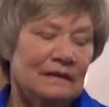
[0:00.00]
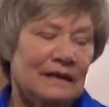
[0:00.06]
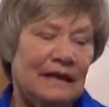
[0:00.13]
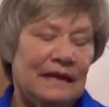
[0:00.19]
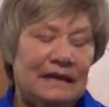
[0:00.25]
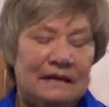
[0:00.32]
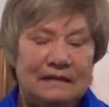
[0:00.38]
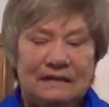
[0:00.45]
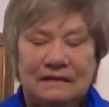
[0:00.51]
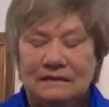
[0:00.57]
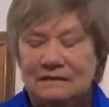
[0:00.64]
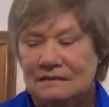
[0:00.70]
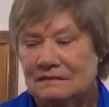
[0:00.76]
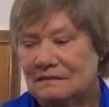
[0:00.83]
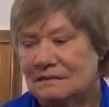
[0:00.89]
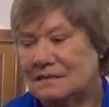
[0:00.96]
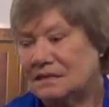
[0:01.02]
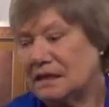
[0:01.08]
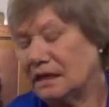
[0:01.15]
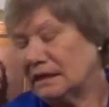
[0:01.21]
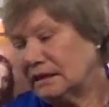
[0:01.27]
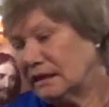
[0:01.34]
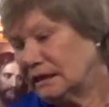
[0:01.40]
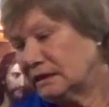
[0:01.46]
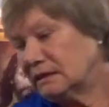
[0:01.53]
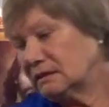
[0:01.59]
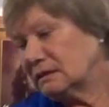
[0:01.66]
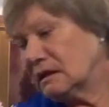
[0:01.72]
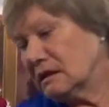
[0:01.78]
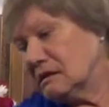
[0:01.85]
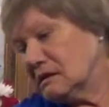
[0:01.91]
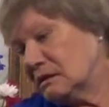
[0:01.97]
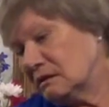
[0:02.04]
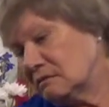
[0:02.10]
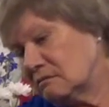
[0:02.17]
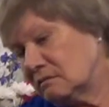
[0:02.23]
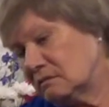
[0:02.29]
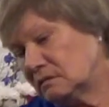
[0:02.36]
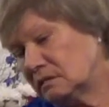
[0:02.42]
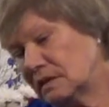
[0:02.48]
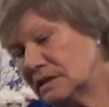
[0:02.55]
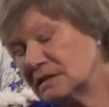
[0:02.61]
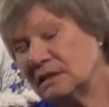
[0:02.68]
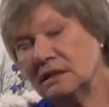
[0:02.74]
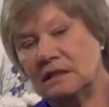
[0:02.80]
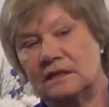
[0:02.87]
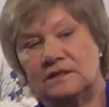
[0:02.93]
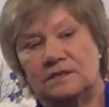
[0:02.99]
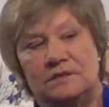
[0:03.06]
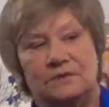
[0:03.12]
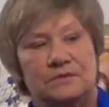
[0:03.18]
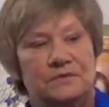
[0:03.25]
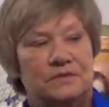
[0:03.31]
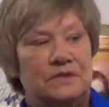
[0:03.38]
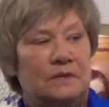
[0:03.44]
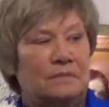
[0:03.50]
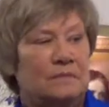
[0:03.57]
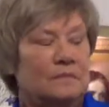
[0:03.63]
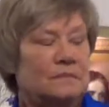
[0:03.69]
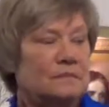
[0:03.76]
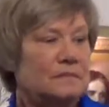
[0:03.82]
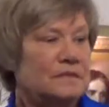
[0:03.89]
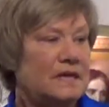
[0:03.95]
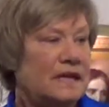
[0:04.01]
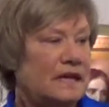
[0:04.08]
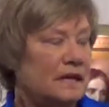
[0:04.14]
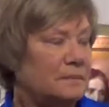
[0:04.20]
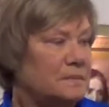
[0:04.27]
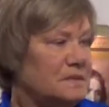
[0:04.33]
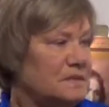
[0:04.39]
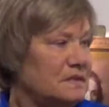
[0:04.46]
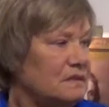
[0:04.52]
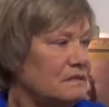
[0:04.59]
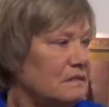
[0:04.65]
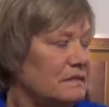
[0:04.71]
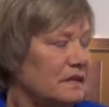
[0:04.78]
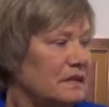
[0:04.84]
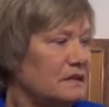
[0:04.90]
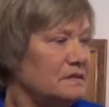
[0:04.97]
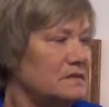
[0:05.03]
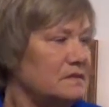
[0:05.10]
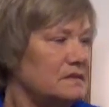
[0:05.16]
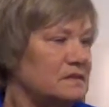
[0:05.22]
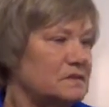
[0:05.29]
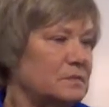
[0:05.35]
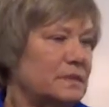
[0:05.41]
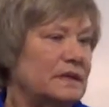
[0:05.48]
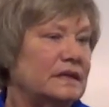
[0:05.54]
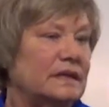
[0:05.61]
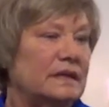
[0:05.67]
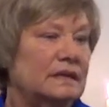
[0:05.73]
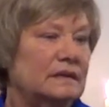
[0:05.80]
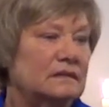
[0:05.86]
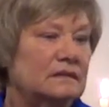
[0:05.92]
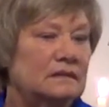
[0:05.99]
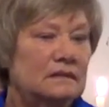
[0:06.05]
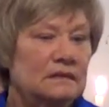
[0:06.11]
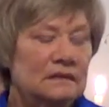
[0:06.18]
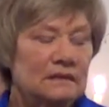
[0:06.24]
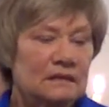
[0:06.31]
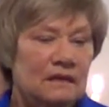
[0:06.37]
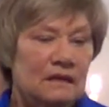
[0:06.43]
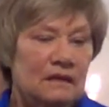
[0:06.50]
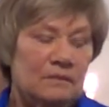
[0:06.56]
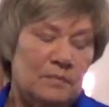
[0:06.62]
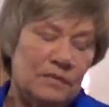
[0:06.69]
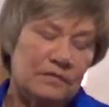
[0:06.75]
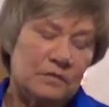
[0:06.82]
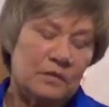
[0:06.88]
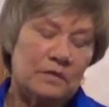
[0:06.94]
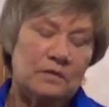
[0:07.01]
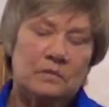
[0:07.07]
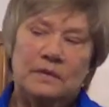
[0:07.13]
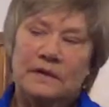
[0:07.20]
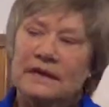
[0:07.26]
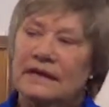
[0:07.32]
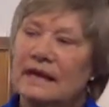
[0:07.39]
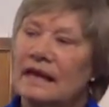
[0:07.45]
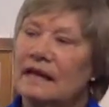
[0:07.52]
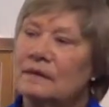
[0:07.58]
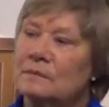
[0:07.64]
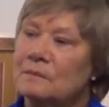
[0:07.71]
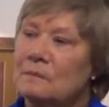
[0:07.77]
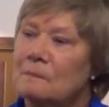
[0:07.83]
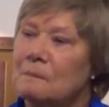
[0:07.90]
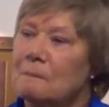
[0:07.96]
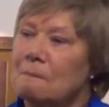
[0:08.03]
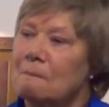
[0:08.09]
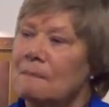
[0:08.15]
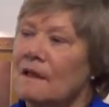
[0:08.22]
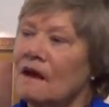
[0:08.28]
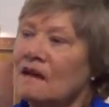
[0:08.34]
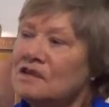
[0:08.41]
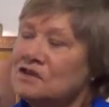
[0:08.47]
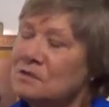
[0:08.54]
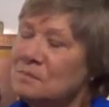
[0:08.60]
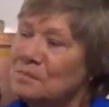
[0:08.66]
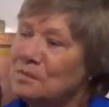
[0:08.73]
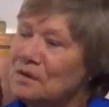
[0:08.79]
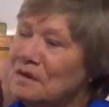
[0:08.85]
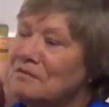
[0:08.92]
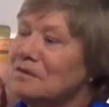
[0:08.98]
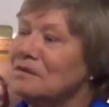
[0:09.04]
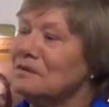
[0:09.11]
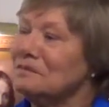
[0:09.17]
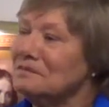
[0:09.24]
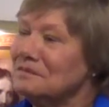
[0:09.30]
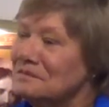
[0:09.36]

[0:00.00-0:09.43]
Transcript: And in studying and listening to some tapes and things this weekend, before the weekend, Asha Praver